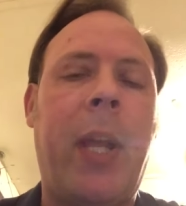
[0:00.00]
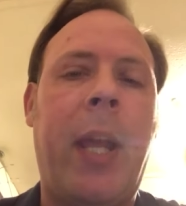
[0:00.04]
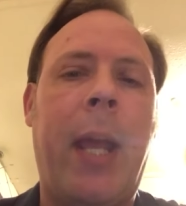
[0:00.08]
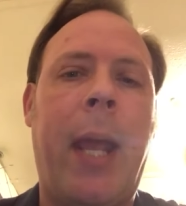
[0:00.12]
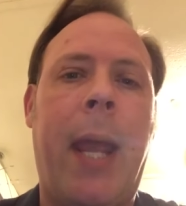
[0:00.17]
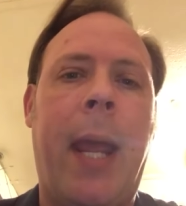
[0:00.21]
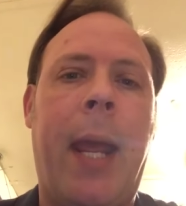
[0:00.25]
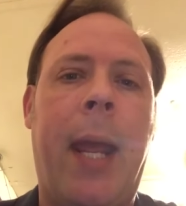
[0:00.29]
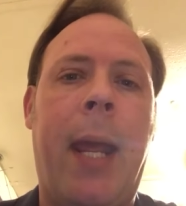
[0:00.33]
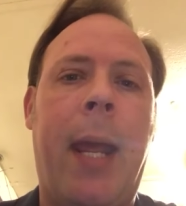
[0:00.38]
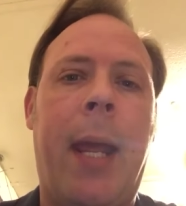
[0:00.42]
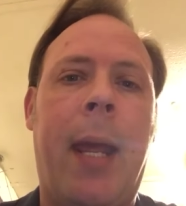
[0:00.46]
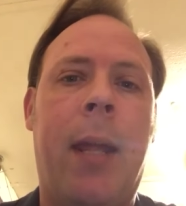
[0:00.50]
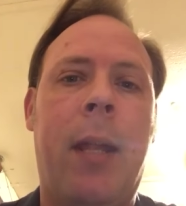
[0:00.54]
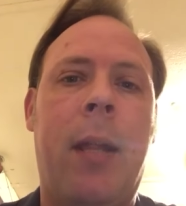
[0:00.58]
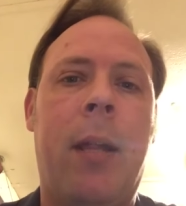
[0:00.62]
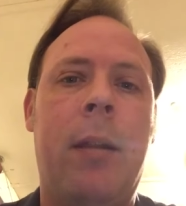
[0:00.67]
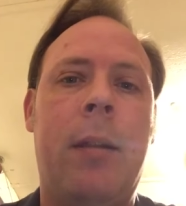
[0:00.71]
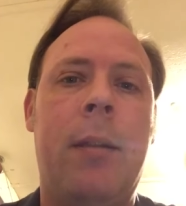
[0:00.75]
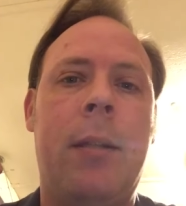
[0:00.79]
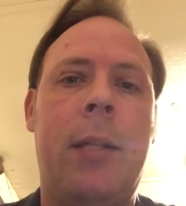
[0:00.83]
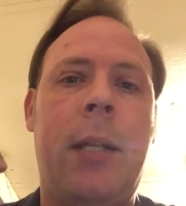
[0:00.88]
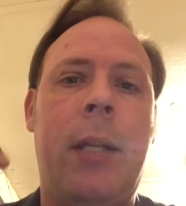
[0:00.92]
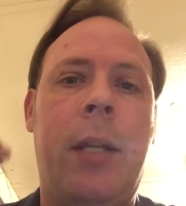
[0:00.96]

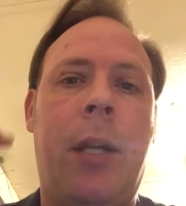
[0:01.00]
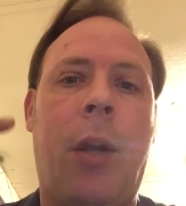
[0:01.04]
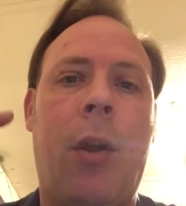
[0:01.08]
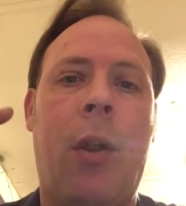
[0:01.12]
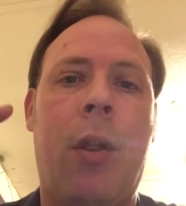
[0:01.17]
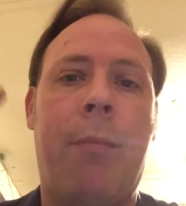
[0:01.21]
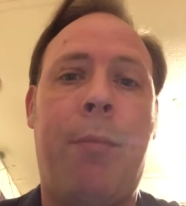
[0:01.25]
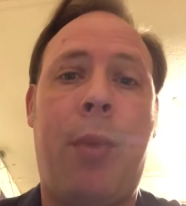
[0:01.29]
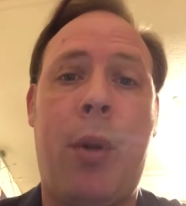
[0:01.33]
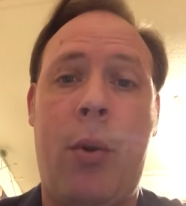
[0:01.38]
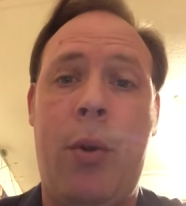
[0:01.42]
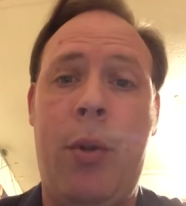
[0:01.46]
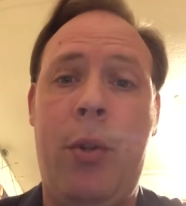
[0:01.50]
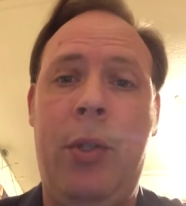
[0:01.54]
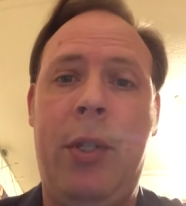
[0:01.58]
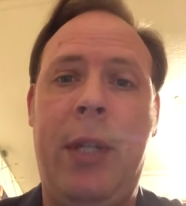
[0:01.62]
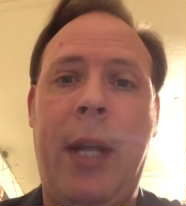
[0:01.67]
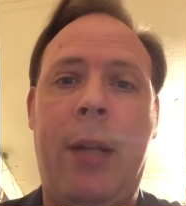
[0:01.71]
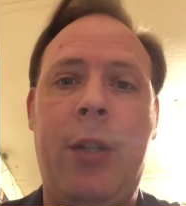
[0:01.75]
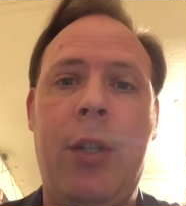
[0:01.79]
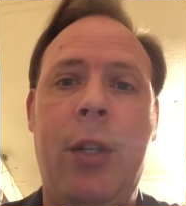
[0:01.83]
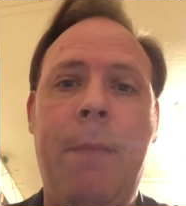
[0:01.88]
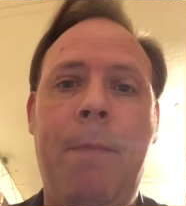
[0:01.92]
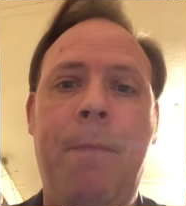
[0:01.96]
and you go to the produce
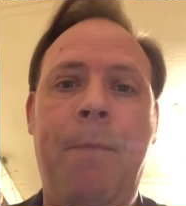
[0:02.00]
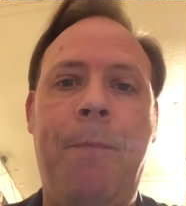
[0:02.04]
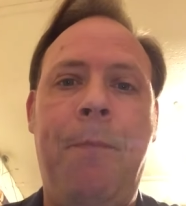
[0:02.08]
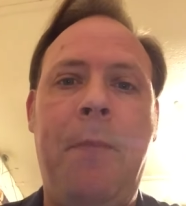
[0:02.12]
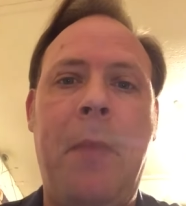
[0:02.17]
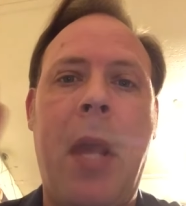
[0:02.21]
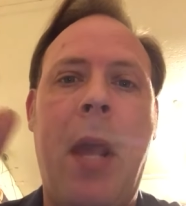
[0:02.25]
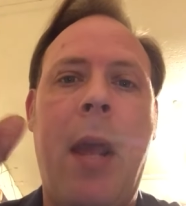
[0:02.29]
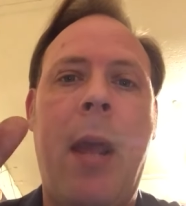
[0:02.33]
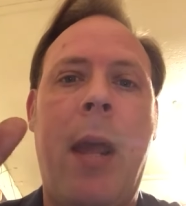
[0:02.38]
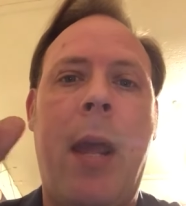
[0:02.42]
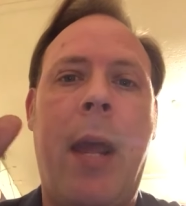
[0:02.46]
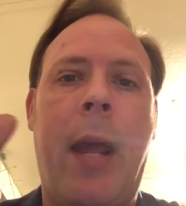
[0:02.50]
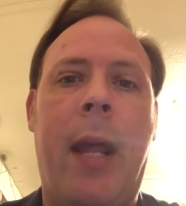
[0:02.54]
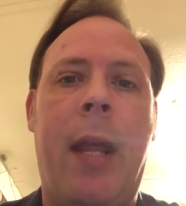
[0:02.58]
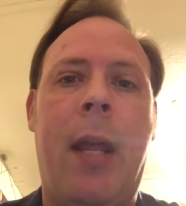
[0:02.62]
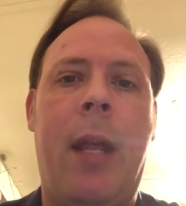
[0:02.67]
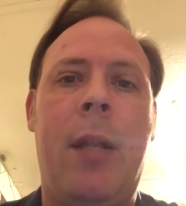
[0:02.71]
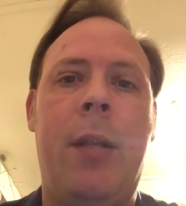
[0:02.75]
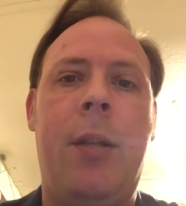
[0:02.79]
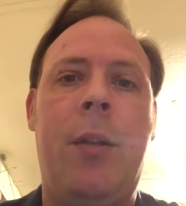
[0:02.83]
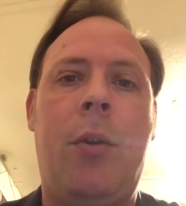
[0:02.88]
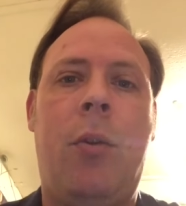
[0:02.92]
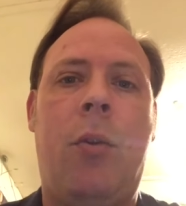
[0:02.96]
section
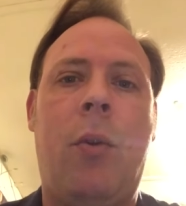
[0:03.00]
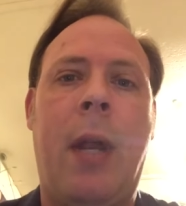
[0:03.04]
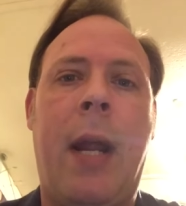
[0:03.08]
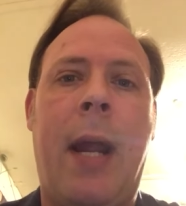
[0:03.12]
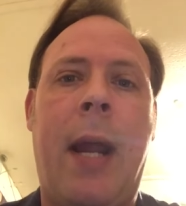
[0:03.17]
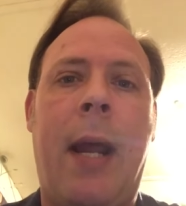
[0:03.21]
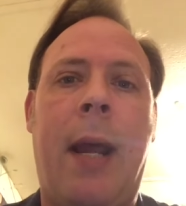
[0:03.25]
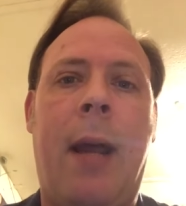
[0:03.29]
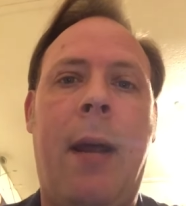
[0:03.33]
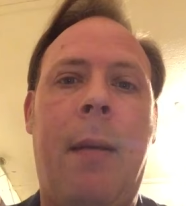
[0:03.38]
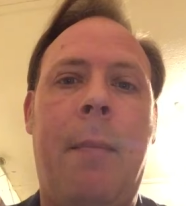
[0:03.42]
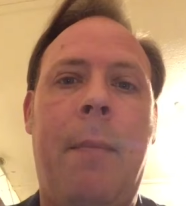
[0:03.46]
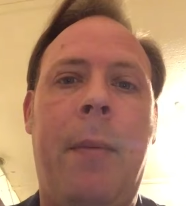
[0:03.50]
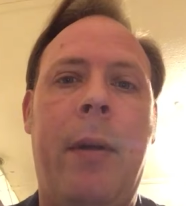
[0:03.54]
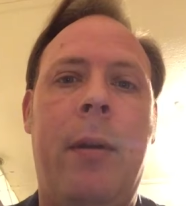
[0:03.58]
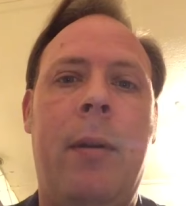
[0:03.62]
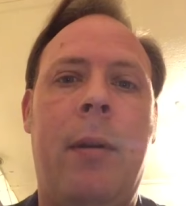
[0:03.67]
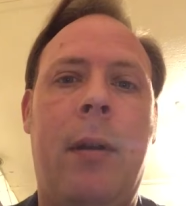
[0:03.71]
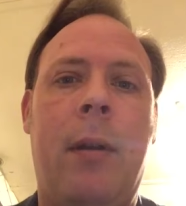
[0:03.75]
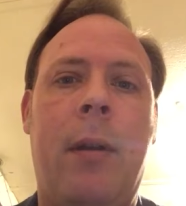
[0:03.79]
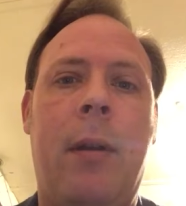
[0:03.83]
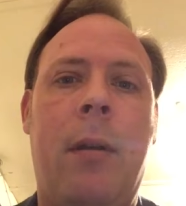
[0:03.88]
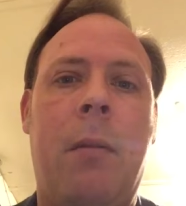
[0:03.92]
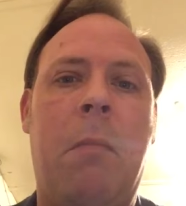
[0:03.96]
and you grab,
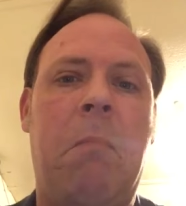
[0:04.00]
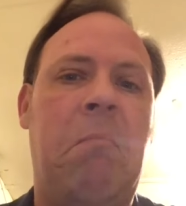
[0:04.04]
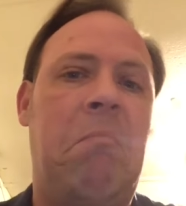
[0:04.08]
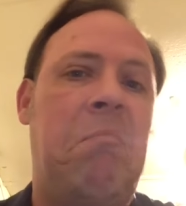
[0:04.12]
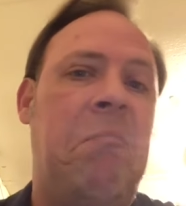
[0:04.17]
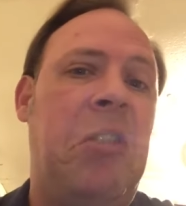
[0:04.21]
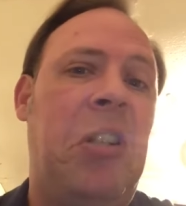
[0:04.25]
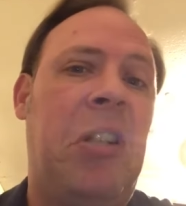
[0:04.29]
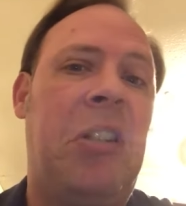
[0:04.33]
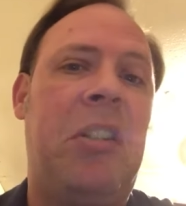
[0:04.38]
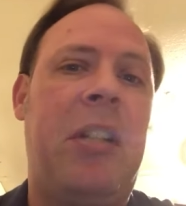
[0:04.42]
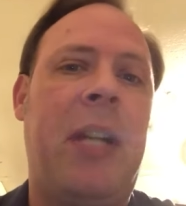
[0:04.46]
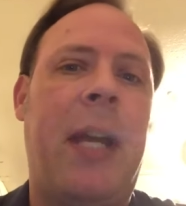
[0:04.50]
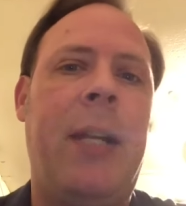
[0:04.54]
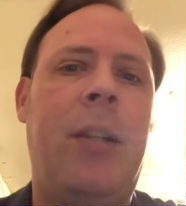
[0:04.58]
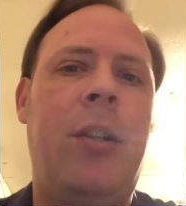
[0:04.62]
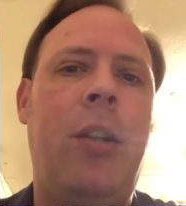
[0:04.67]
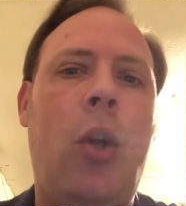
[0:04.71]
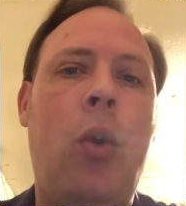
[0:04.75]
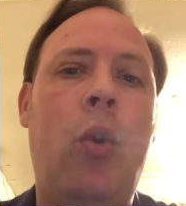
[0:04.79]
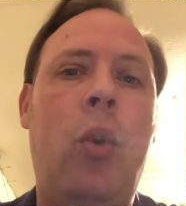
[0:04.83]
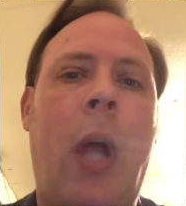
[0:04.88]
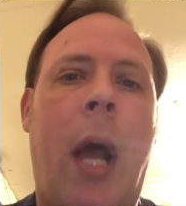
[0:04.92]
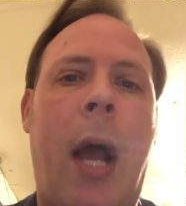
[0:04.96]
um, let's say,
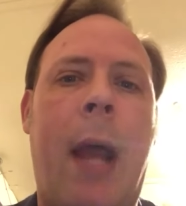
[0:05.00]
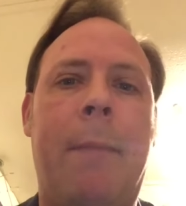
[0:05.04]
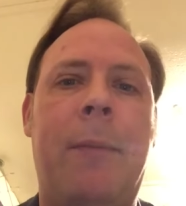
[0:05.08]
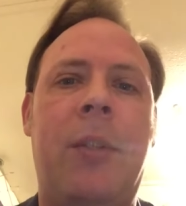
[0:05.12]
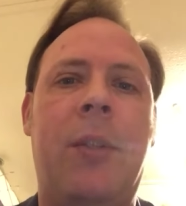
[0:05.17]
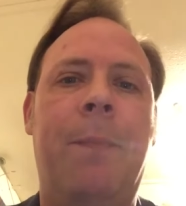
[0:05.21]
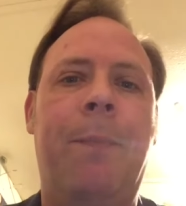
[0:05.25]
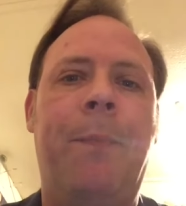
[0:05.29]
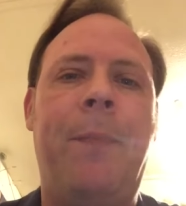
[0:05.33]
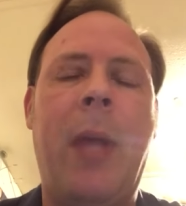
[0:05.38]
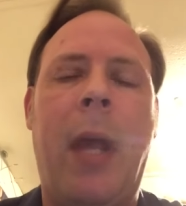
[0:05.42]
two limes,